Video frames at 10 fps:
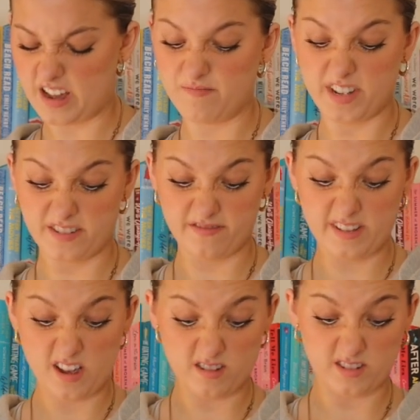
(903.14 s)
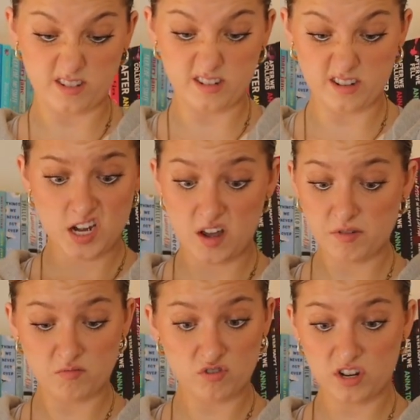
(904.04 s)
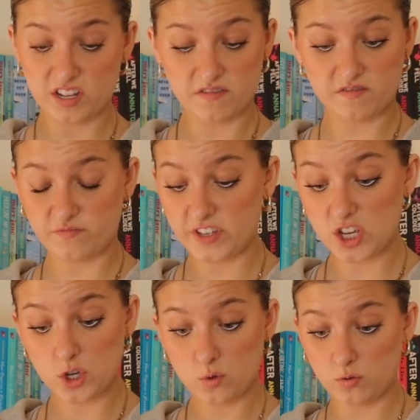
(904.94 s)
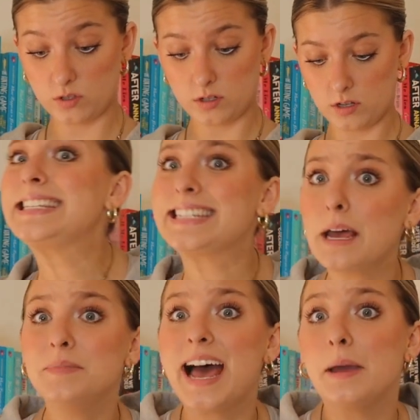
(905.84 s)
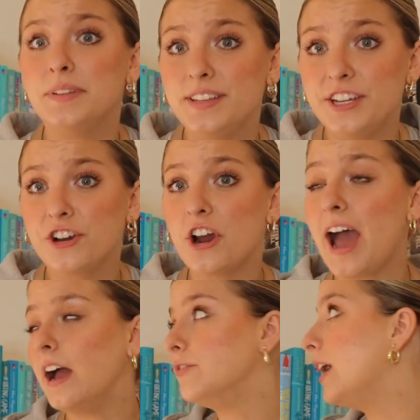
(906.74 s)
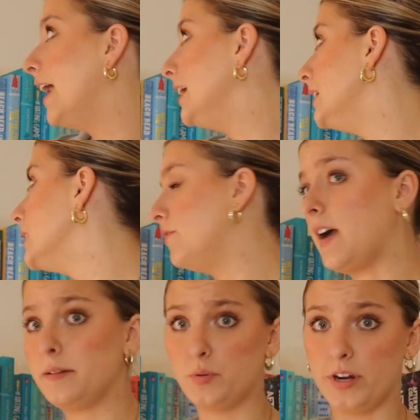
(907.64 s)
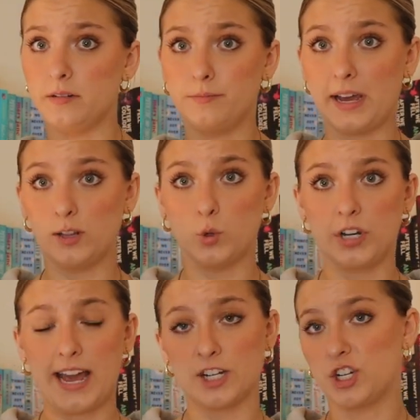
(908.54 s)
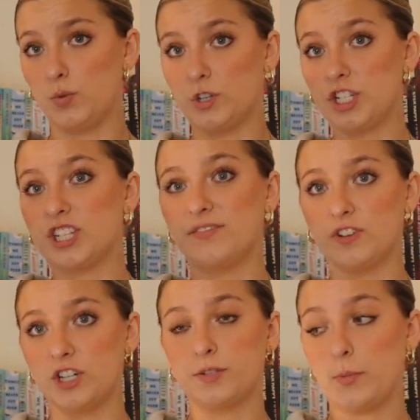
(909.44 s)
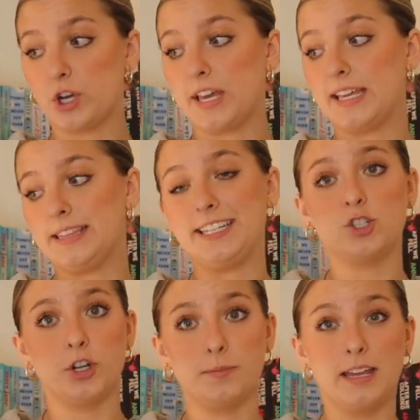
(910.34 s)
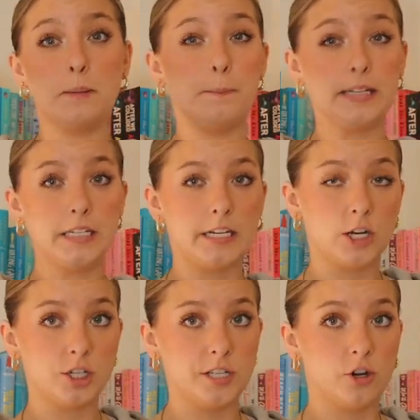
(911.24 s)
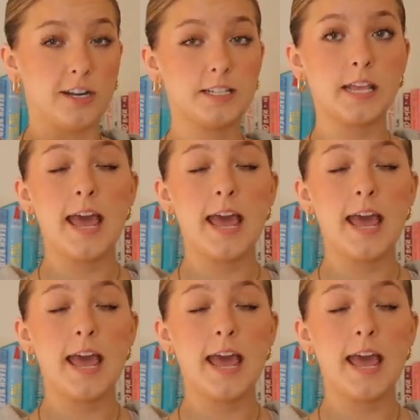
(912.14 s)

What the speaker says: I'm confused. No, I'm really confused. Sometime in the year, I read The Fine Print by Lauren Asher, which is the first book in the Dreamland Billionaire series.